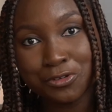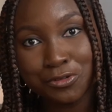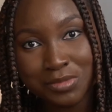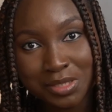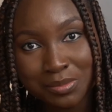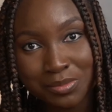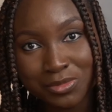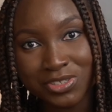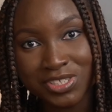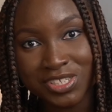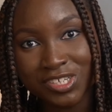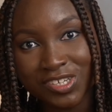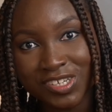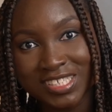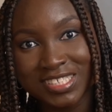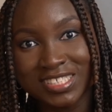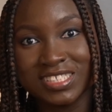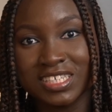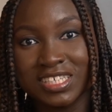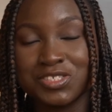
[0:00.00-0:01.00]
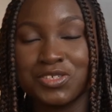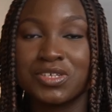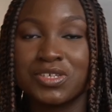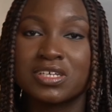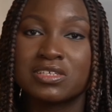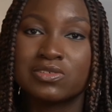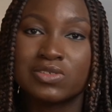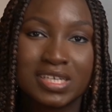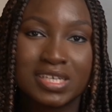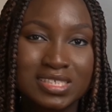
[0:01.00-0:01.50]
Omni model is that you
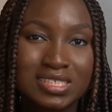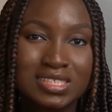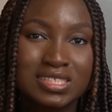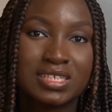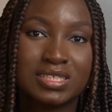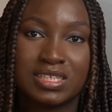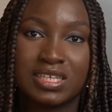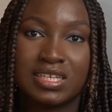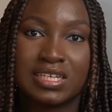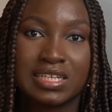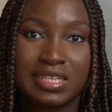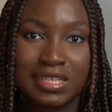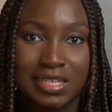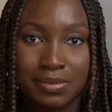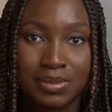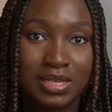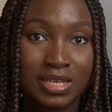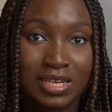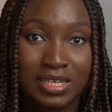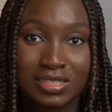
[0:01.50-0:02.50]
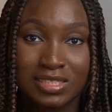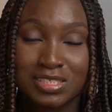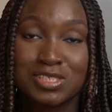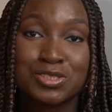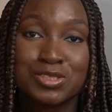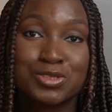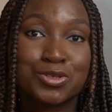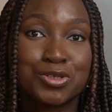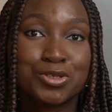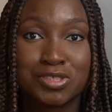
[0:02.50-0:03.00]
cannot extend a clip. This
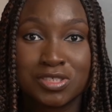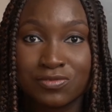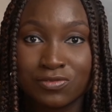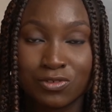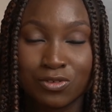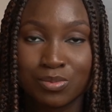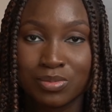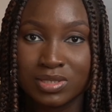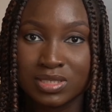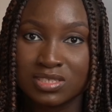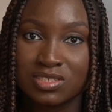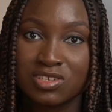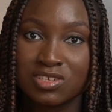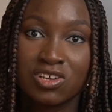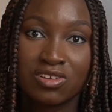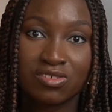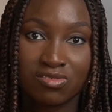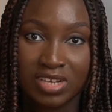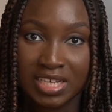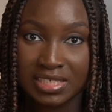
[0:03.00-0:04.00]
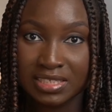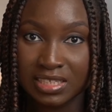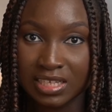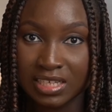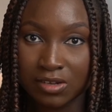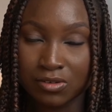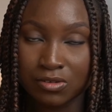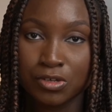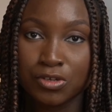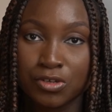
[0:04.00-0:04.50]
is so useful, but right
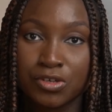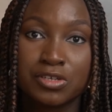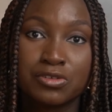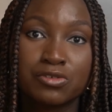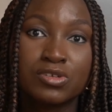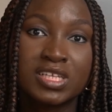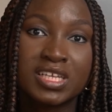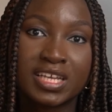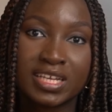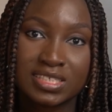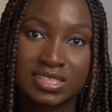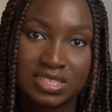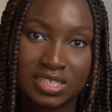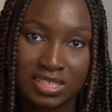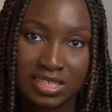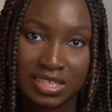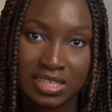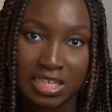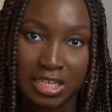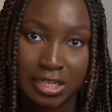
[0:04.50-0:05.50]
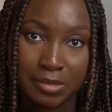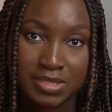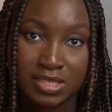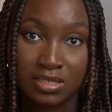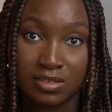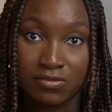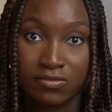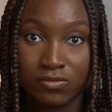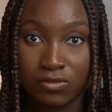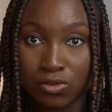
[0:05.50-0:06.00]
now you can only extend clips
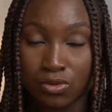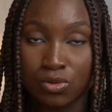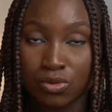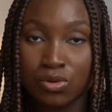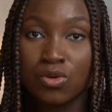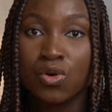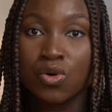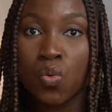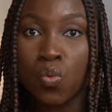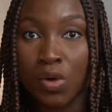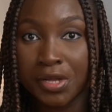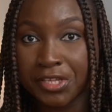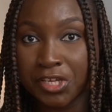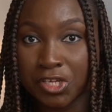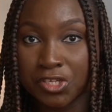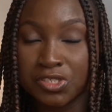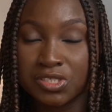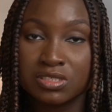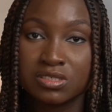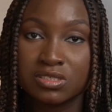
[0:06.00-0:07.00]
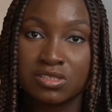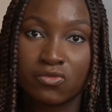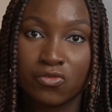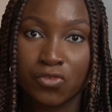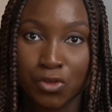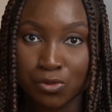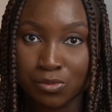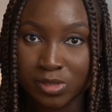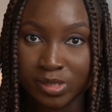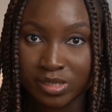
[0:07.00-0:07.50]
in Flow when you're using the
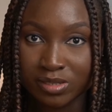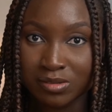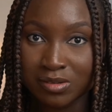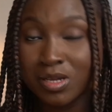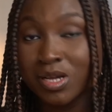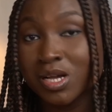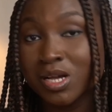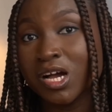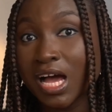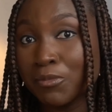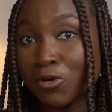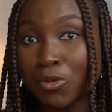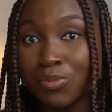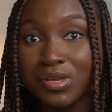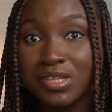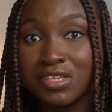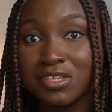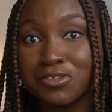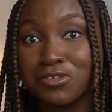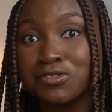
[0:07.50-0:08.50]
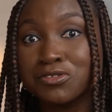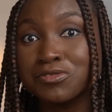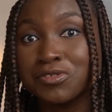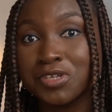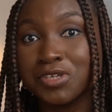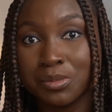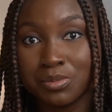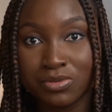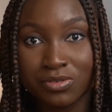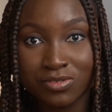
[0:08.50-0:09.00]
View model. I'm hoping that Google
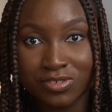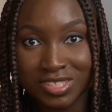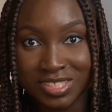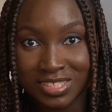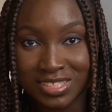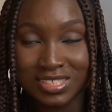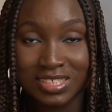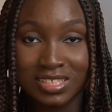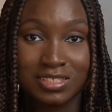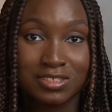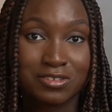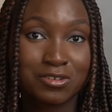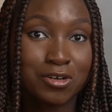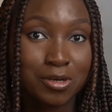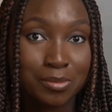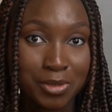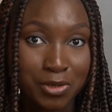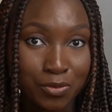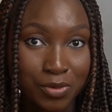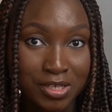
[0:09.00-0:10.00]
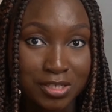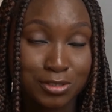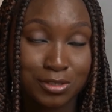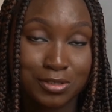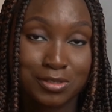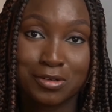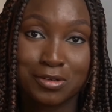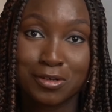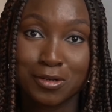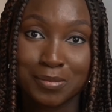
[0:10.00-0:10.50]
will improve on this in the coming weeks
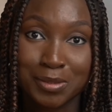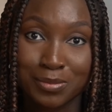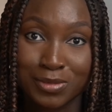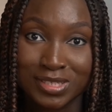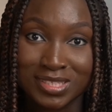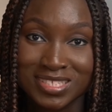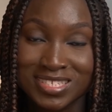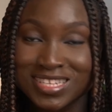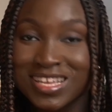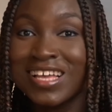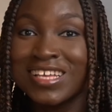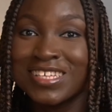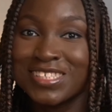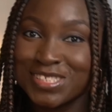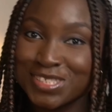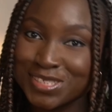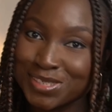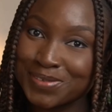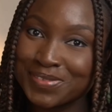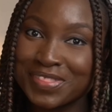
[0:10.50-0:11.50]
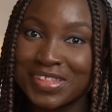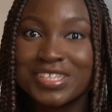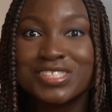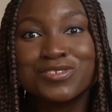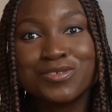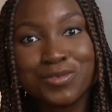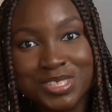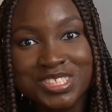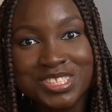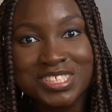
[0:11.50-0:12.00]
or the coming months. So thanks
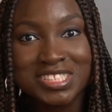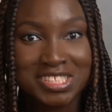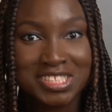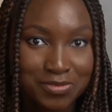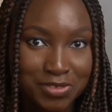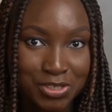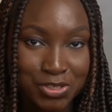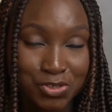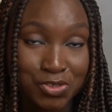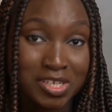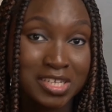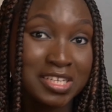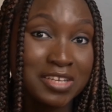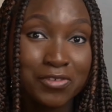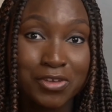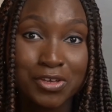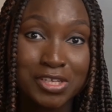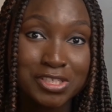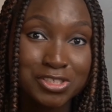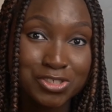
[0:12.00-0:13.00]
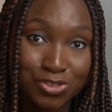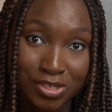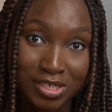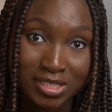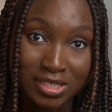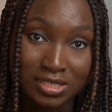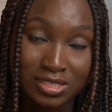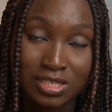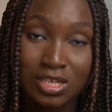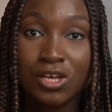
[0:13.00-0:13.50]
for watching this video, and if you
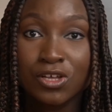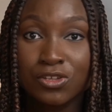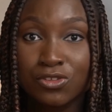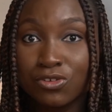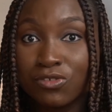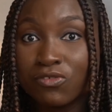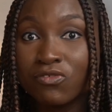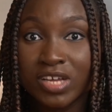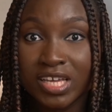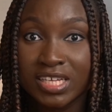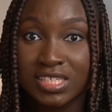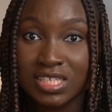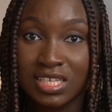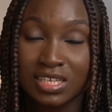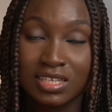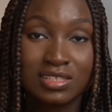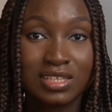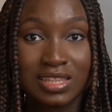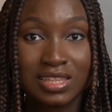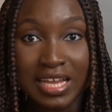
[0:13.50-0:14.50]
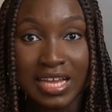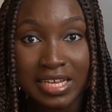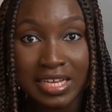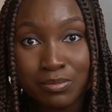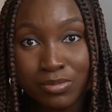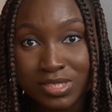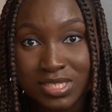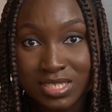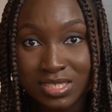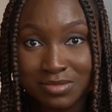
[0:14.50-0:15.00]
enjoyed it, don't forget to hit the
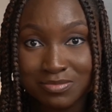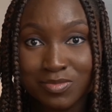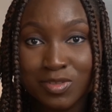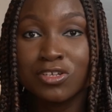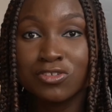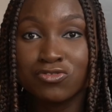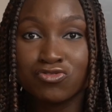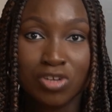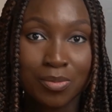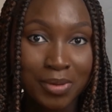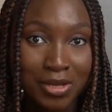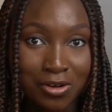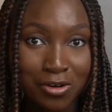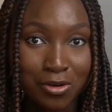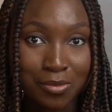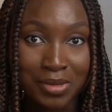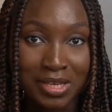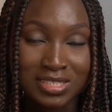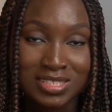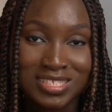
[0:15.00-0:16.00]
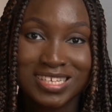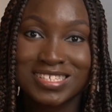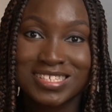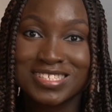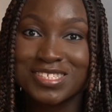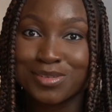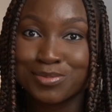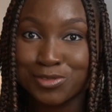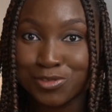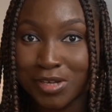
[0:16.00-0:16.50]
like button, drop a comment, and
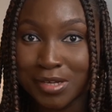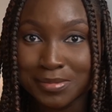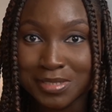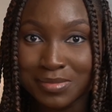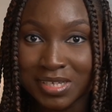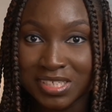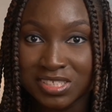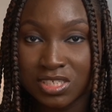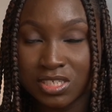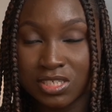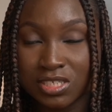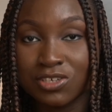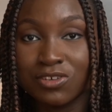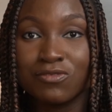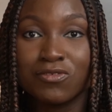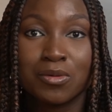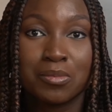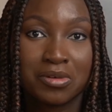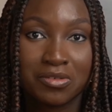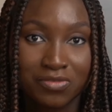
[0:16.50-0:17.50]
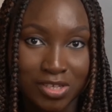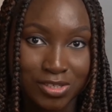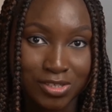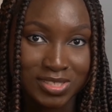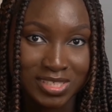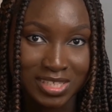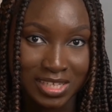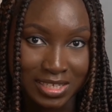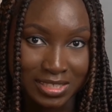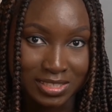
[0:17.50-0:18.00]
subscribe to my channel for more
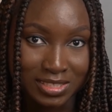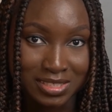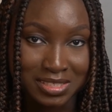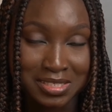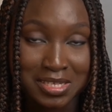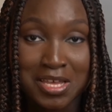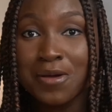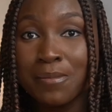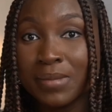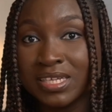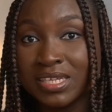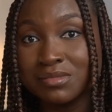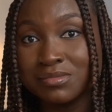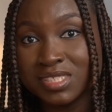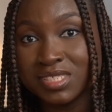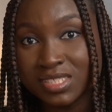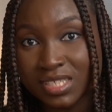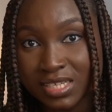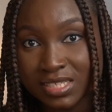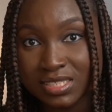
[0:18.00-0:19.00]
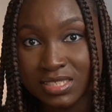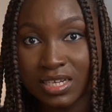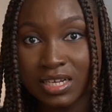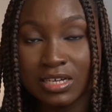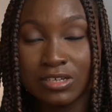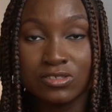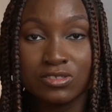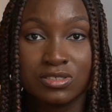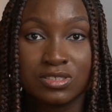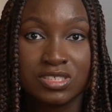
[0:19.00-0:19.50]
videos like this. My name is Esther,
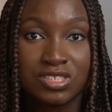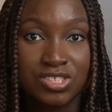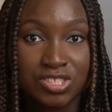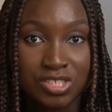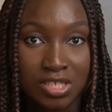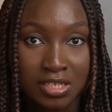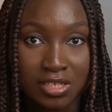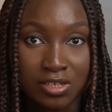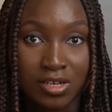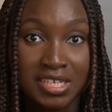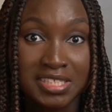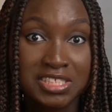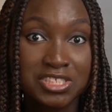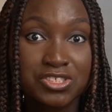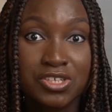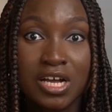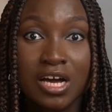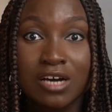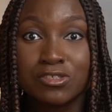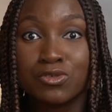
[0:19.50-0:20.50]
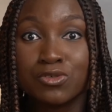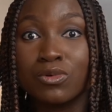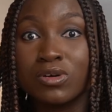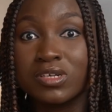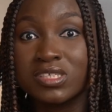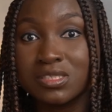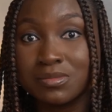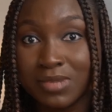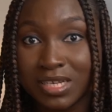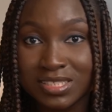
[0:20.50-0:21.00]
and on this channel I teach you how to
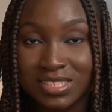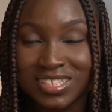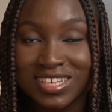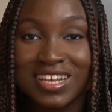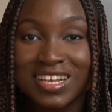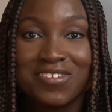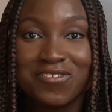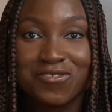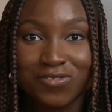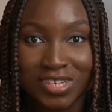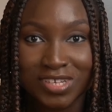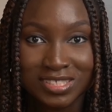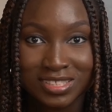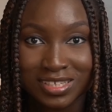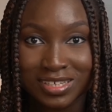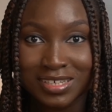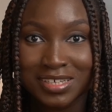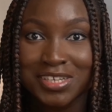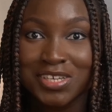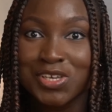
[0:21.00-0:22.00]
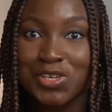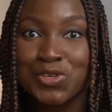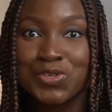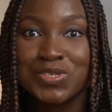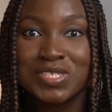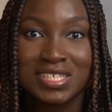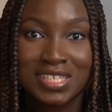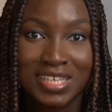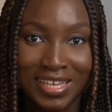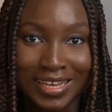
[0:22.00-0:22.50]
work smarter and faster
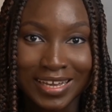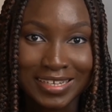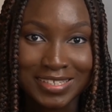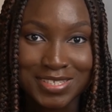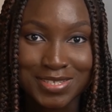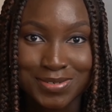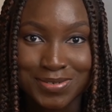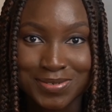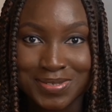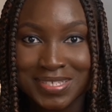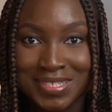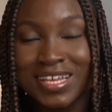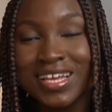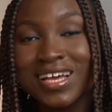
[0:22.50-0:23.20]
using AI tools.